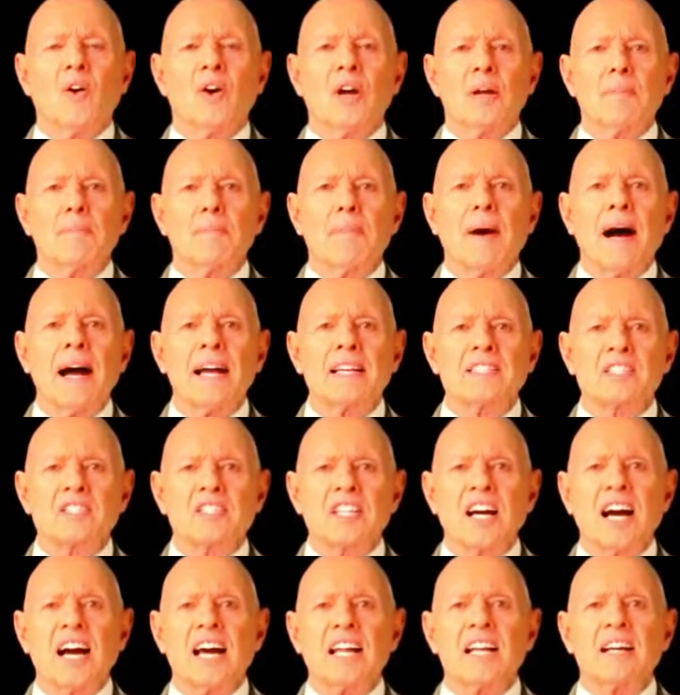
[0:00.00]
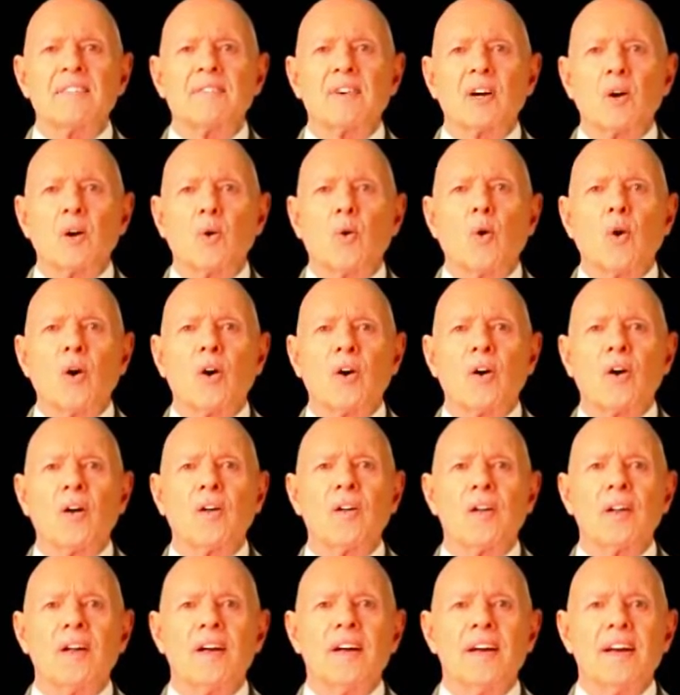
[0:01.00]
or in my side of a quarrel,
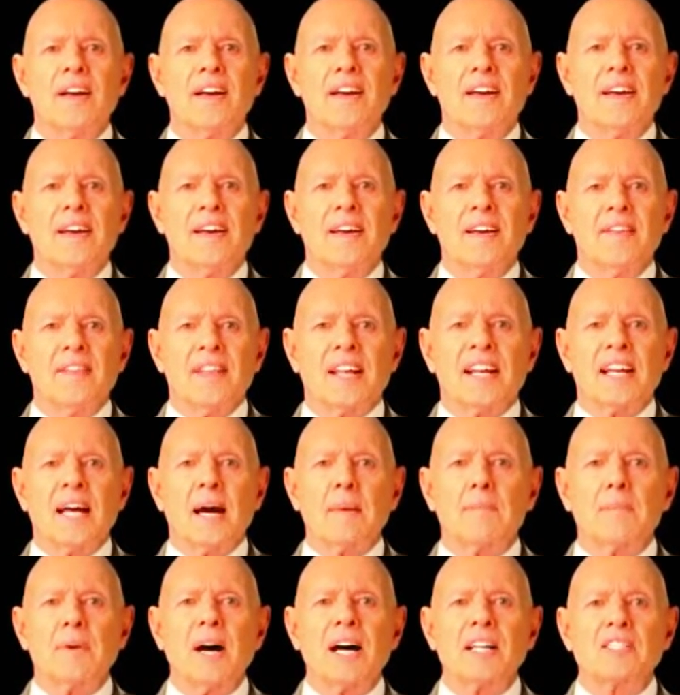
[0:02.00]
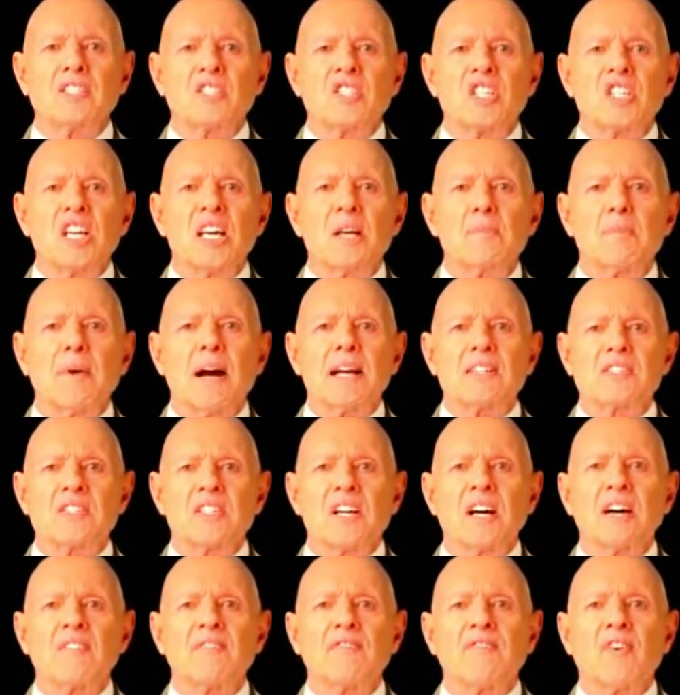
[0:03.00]
then I'm not seeing
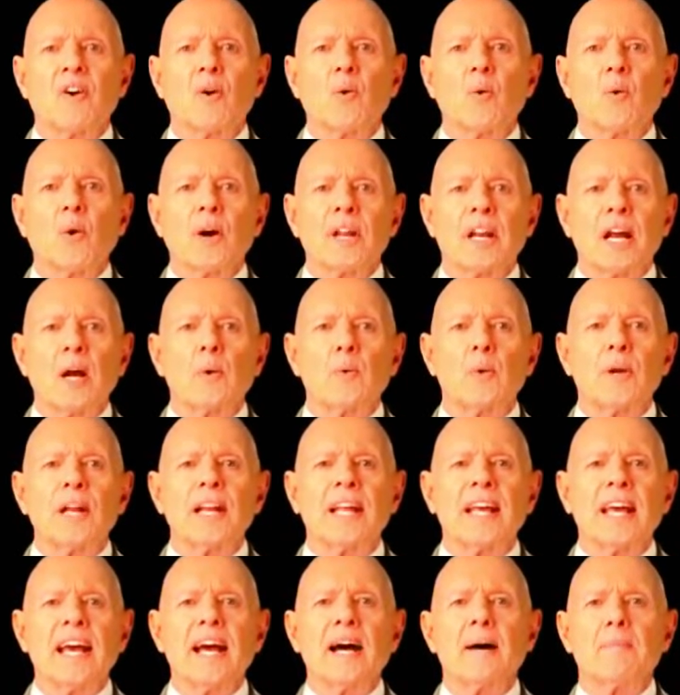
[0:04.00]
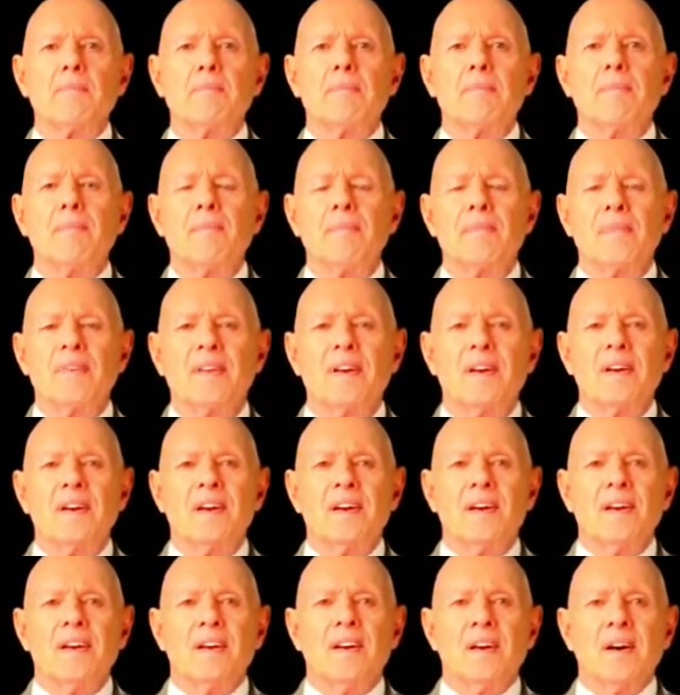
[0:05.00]
myself for what I really am.
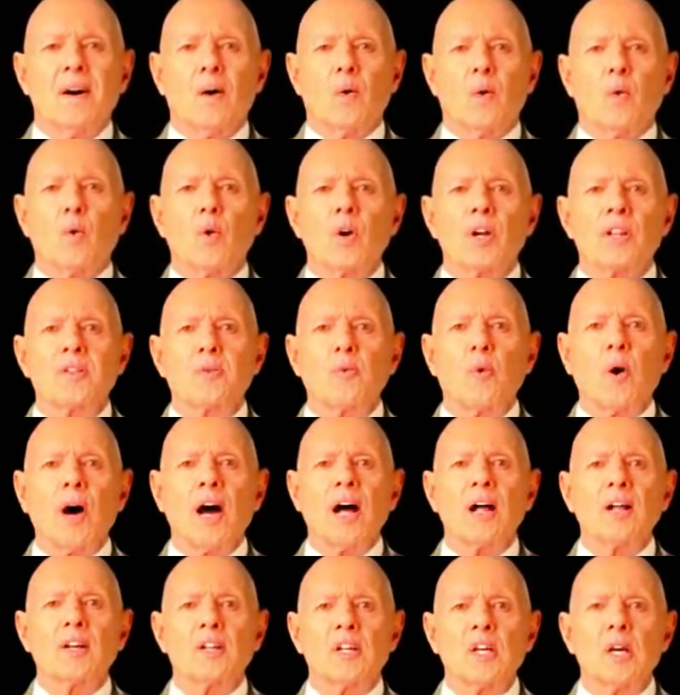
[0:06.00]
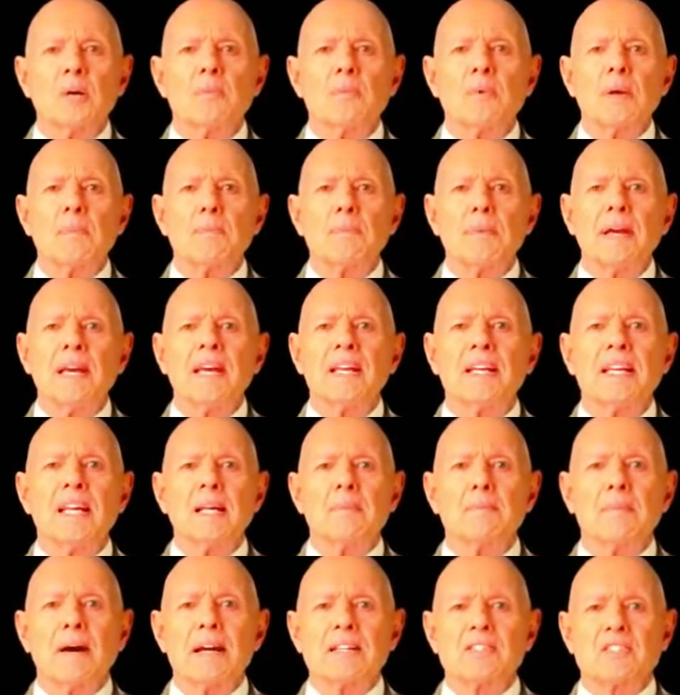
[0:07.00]
A worthwhile human being
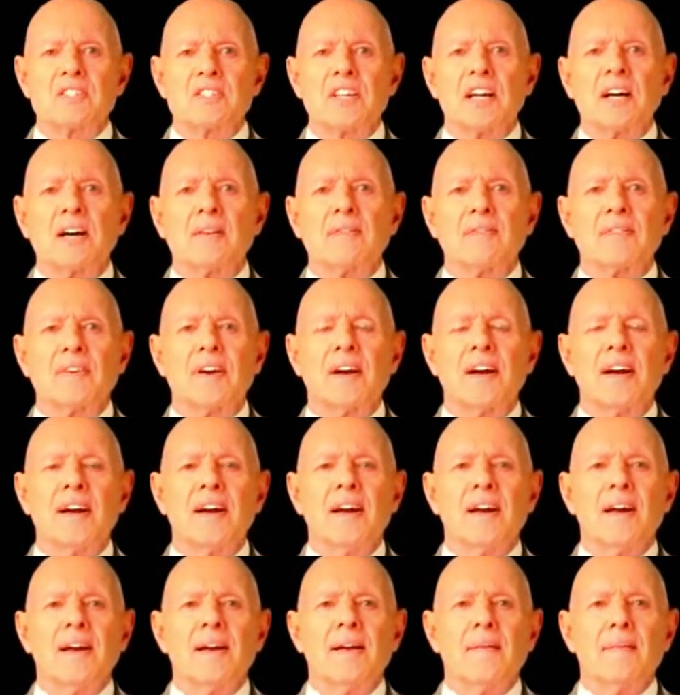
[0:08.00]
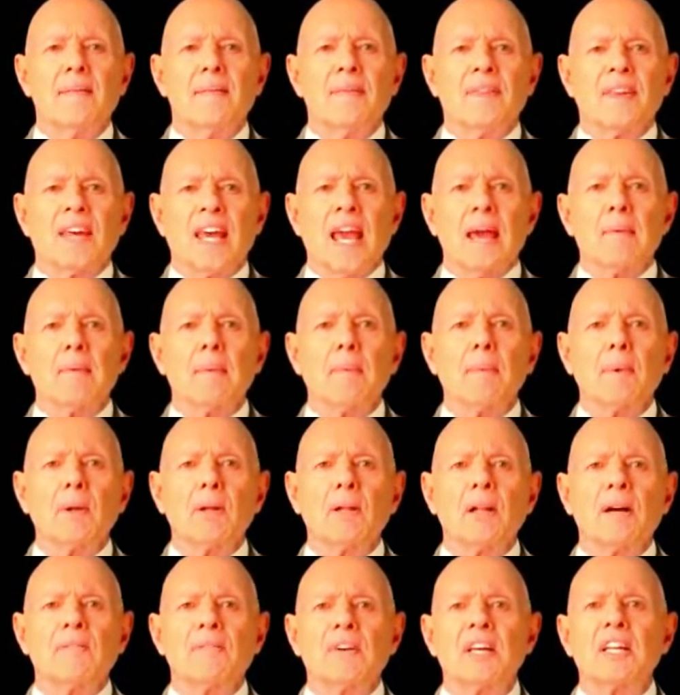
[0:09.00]
in myself,
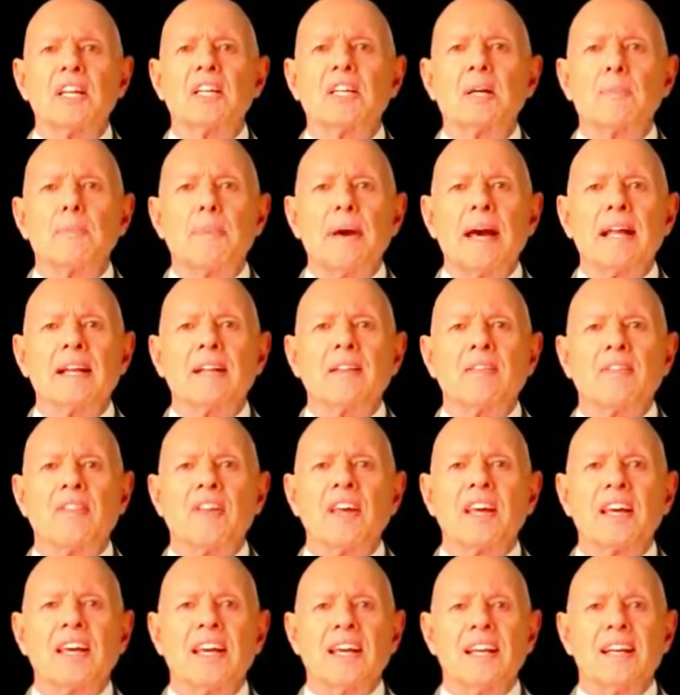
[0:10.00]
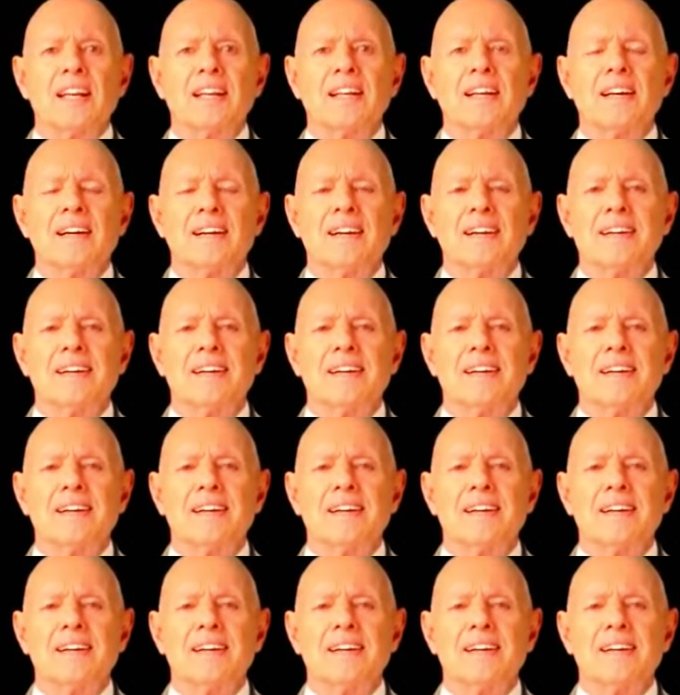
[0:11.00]
capable of independent thinking.